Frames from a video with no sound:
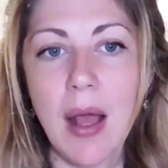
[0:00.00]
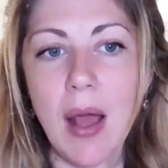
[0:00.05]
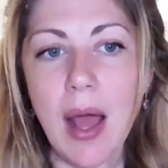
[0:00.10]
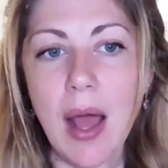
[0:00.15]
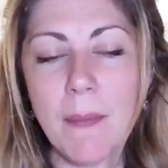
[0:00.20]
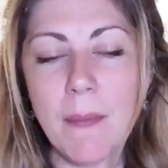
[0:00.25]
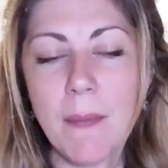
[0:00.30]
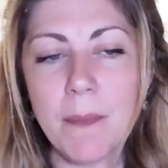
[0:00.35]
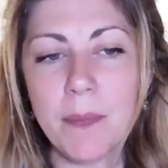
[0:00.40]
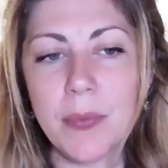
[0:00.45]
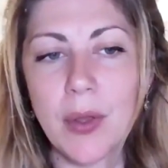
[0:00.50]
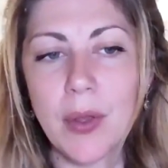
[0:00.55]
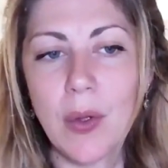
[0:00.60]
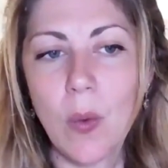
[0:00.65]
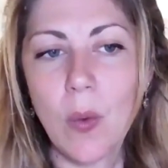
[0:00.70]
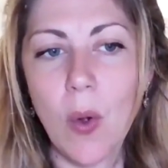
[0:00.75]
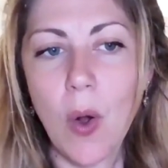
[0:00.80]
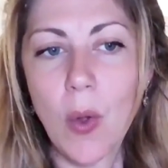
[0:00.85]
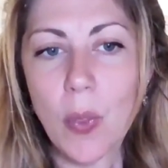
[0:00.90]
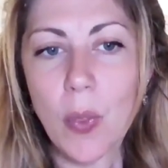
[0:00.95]
Um,
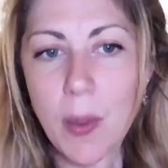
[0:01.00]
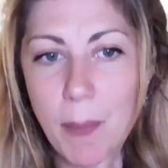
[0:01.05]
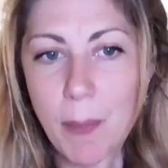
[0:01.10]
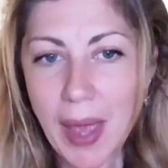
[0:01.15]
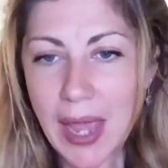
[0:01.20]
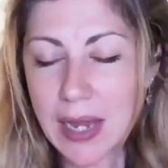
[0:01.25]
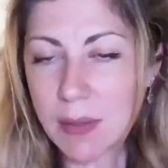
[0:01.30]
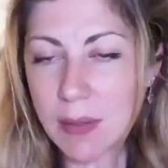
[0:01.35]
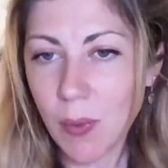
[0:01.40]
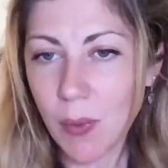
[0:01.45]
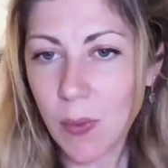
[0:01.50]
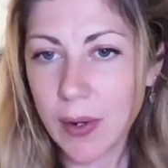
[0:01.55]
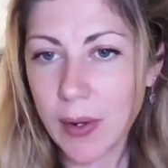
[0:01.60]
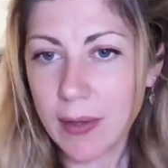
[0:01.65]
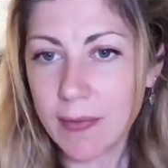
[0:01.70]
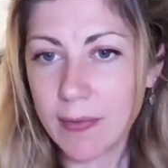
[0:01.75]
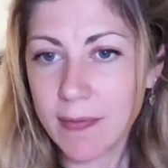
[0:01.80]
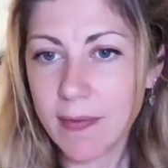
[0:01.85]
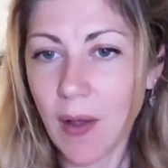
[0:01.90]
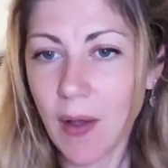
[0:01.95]
on the pain
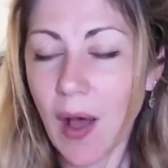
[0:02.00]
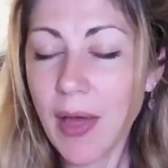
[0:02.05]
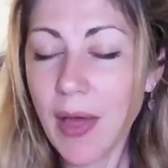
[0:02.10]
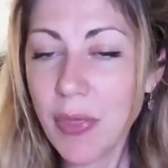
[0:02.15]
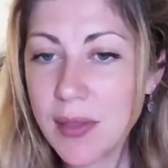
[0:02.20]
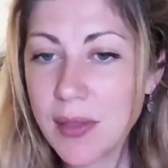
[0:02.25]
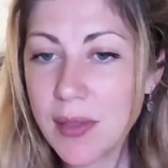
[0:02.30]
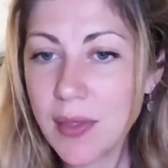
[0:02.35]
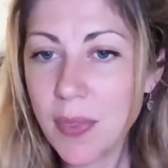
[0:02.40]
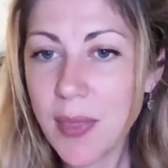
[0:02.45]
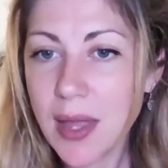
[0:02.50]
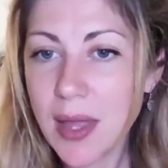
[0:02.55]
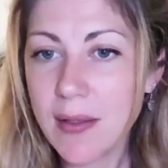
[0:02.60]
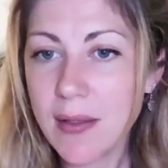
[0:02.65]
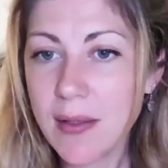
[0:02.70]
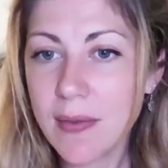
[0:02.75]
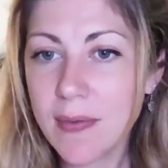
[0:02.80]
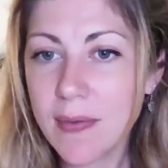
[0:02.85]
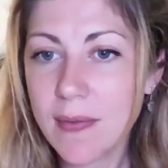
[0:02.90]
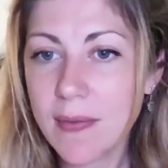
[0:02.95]
points, I think that
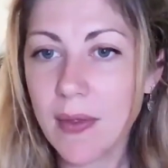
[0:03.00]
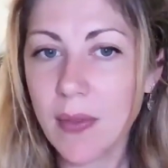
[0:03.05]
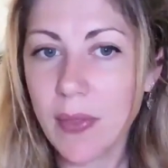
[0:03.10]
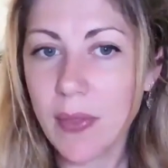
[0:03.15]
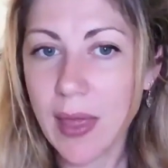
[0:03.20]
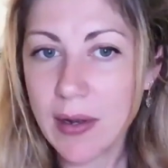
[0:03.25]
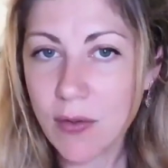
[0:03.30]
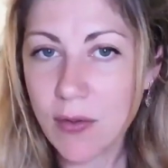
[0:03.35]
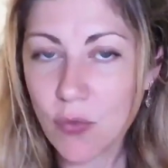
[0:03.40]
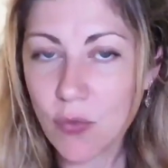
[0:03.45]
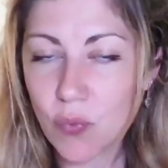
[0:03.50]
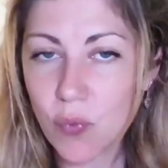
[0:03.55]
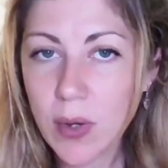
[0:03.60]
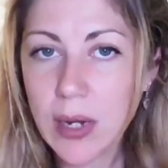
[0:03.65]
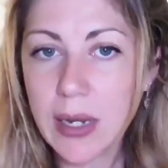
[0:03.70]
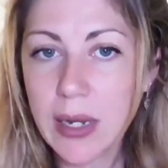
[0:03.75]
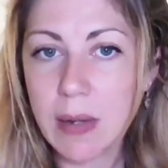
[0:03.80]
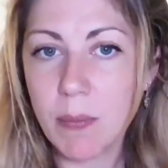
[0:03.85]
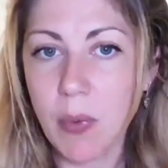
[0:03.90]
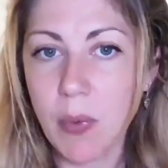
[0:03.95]
is
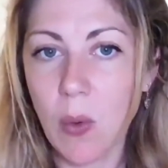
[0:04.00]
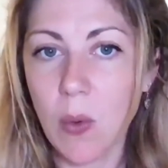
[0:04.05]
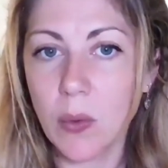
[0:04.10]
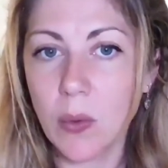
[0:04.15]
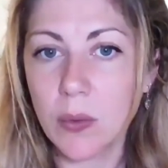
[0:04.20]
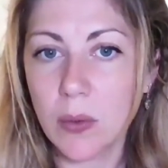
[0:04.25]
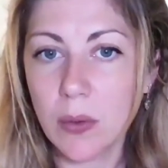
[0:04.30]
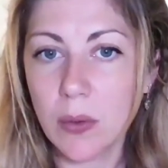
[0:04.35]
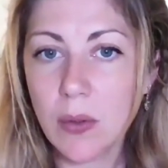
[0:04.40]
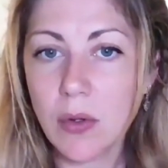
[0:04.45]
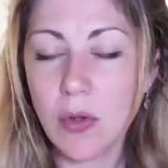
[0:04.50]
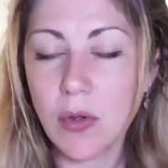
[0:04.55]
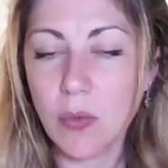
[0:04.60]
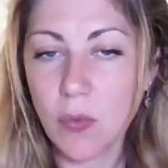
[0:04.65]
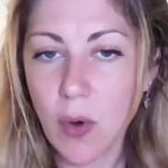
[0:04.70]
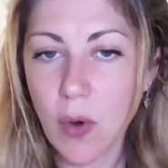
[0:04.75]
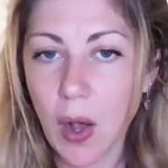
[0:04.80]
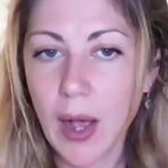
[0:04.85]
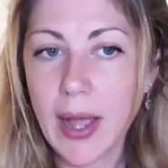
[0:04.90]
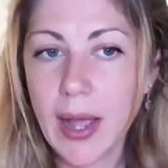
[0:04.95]
really important. You're
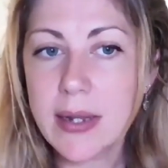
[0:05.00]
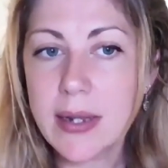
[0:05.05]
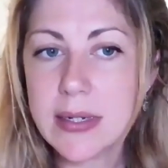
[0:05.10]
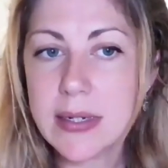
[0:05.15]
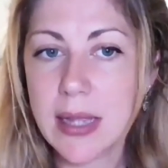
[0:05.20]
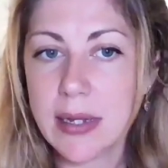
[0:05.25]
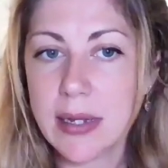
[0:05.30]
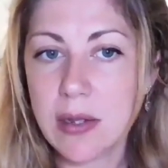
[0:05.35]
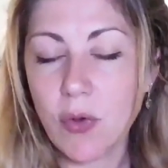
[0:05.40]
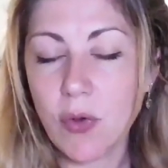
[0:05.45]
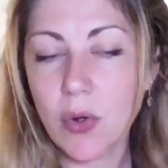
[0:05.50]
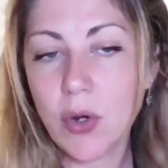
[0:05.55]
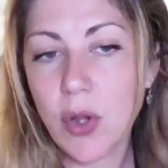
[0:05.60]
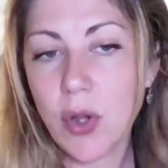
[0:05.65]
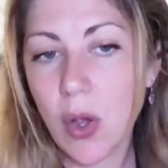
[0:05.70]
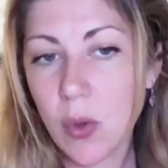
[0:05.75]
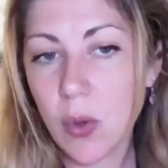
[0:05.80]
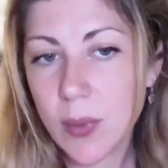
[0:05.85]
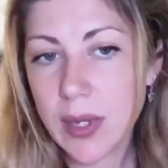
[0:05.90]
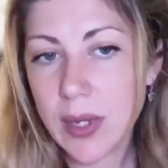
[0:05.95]
right. Like you've got to
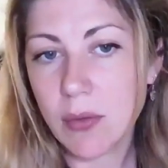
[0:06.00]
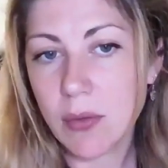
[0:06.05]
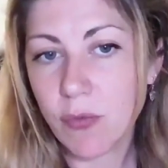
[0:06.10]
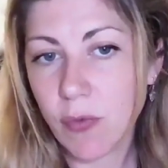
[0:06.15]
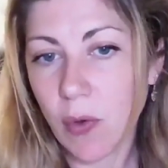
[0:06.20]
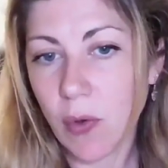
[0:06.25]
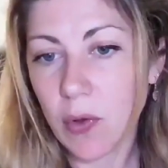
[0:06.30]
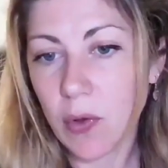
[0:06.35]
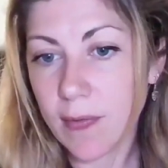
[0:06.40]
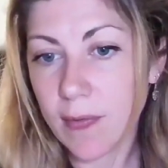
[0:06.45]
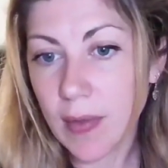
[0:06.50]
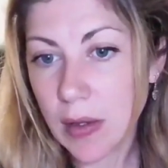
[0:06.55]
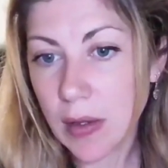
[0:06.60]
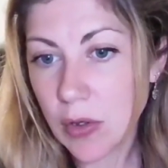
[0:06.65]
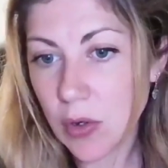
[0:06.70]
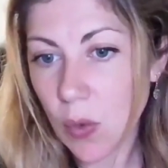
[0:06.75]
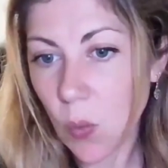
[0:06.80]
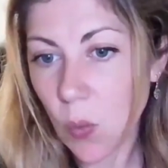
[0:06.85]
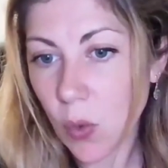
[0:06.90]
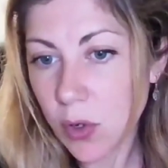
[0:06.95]
go in and focus, like,
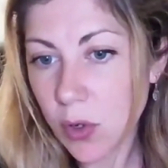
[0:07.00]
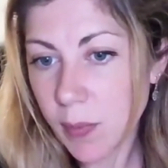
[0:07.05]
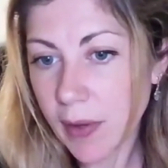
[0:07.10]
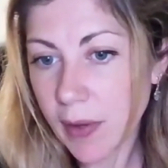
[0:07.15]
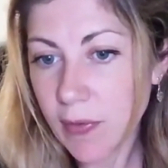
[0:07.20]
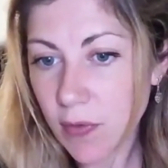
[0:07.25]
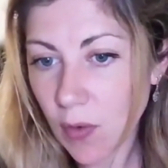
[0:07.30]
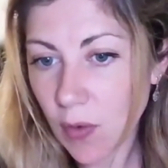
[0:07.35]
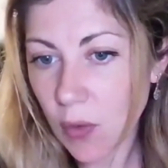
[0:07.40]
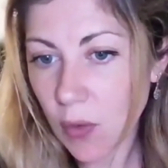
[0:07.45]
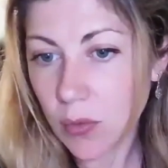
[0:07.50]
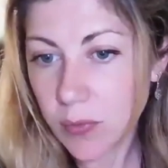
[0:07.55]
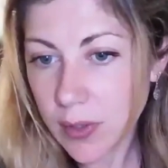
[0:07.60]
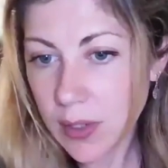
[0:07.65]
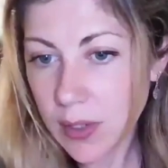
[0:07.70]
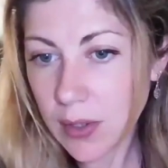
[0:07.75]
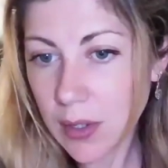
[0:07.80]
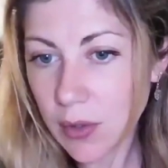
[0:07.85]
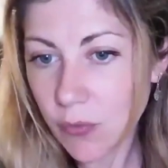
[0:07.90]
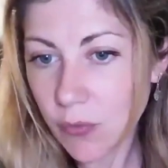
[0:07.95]
what am I
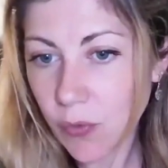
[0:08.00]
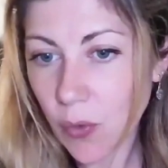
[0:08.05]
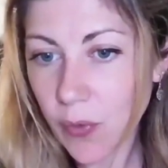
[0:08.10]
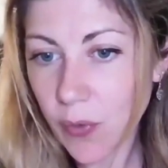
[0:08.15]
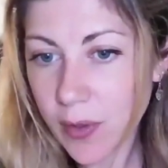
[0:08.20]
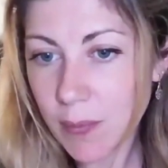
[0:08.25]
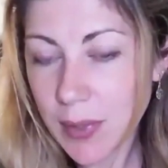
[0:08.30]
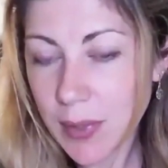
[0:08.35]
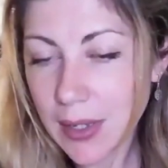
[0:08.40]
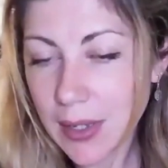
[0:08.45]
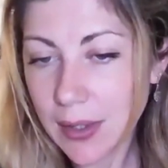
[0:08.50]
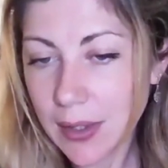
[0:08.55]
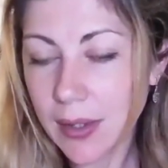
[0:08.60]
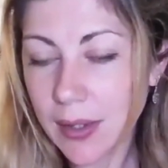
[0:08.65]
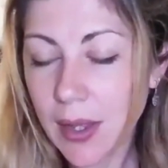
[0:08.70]
solving for them here?